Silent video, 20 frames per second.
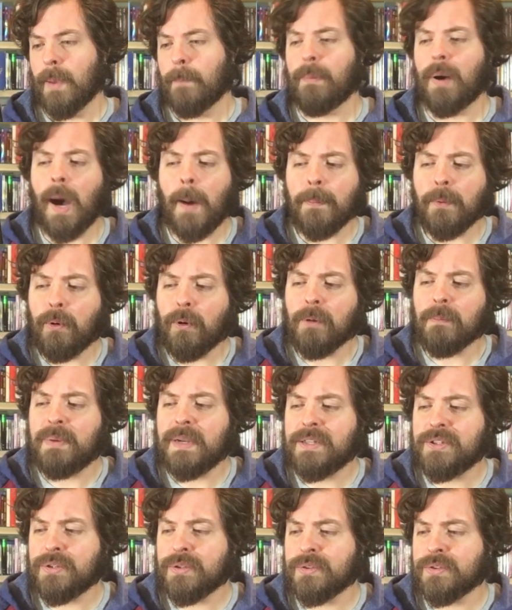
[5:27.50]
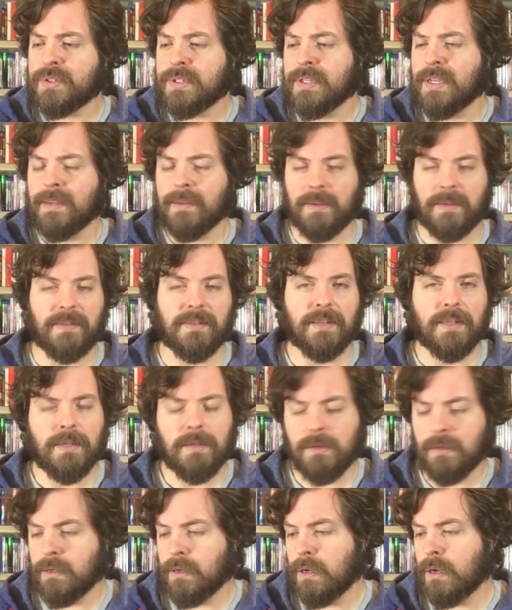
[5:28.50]
Popcorn pictures,
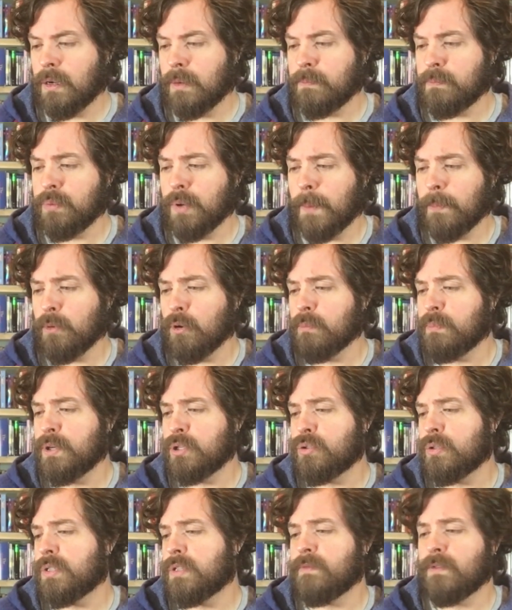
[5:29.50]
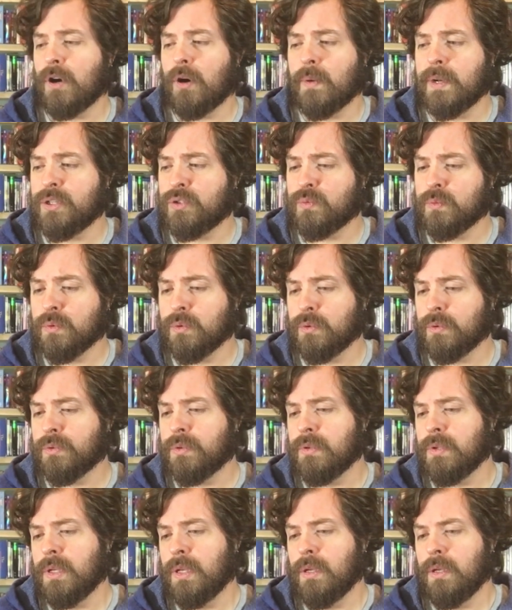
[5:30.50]
uh, uh, popcorn pictures have always
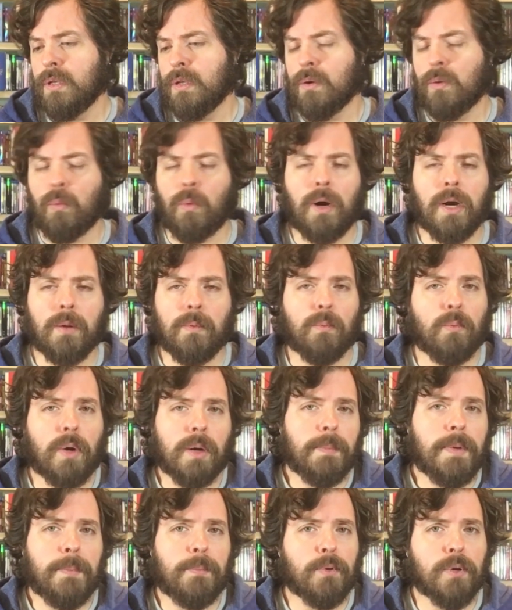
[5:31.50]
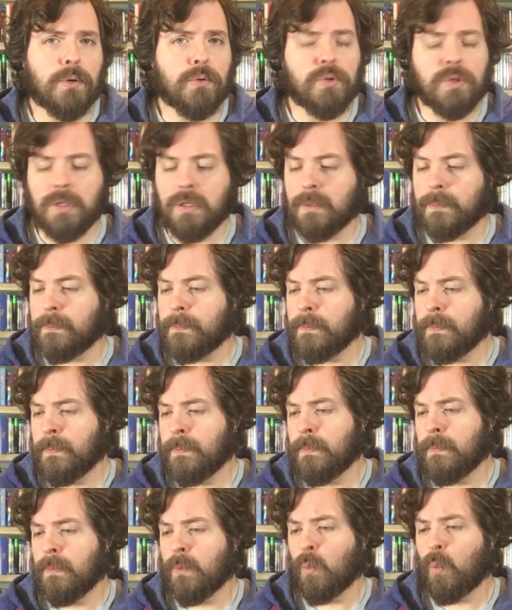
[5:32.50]
ruled. Why do, why do people go see them?
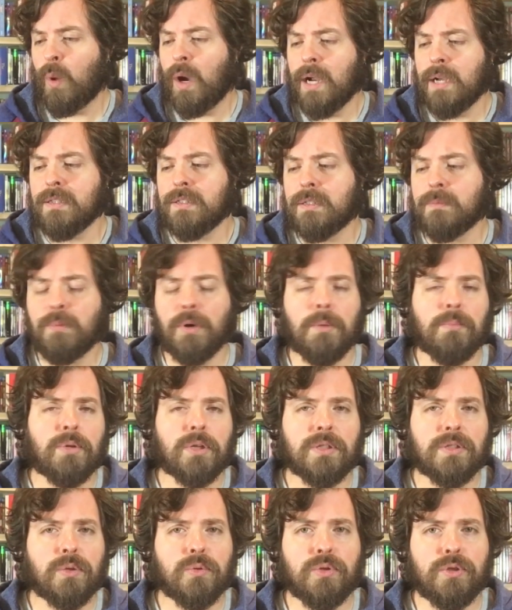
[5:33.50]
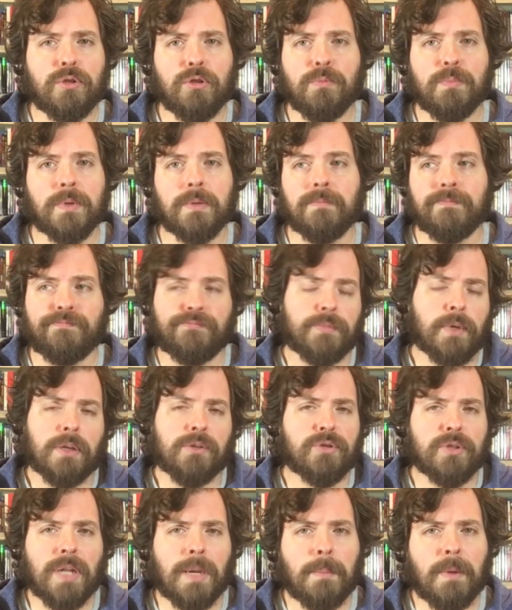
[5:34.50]
Why is the public so stupid?
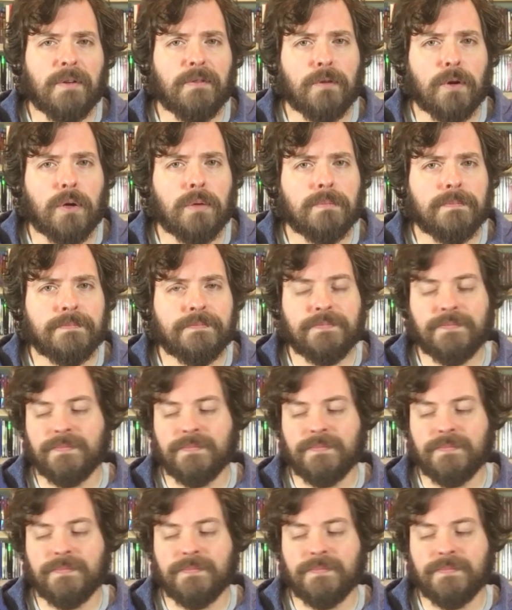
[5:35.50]
It's not my fault.